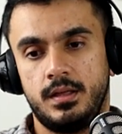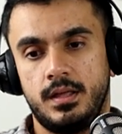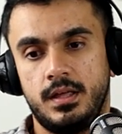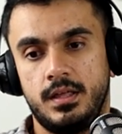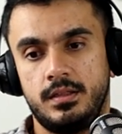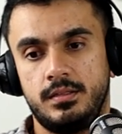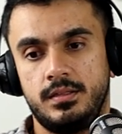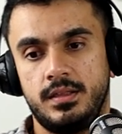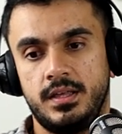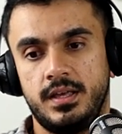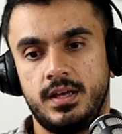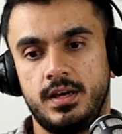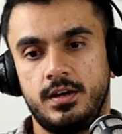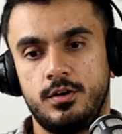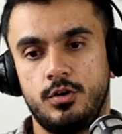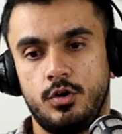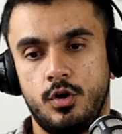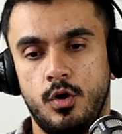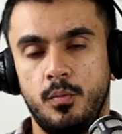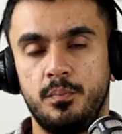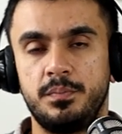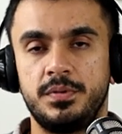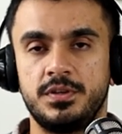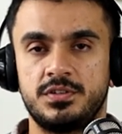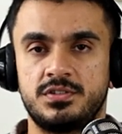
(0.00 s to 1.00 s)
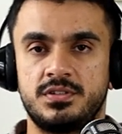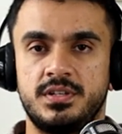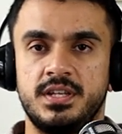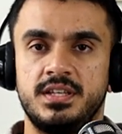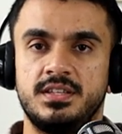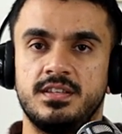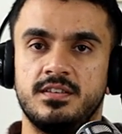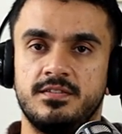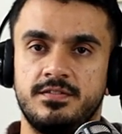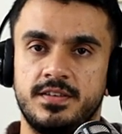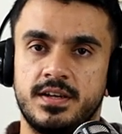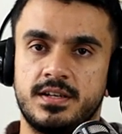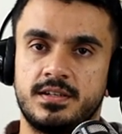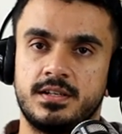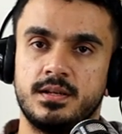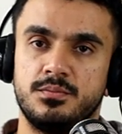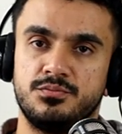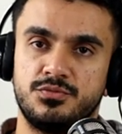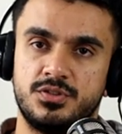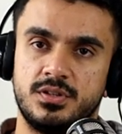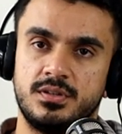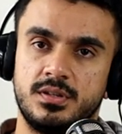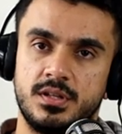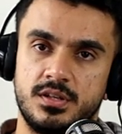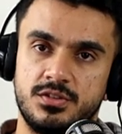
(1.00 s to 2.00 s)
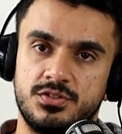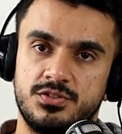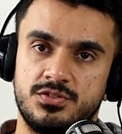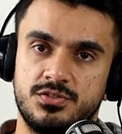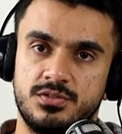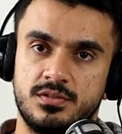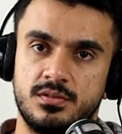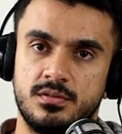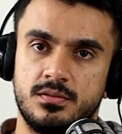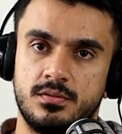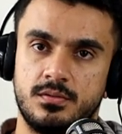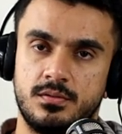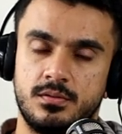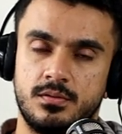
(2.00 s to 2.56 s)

and they are obviously the victims in this.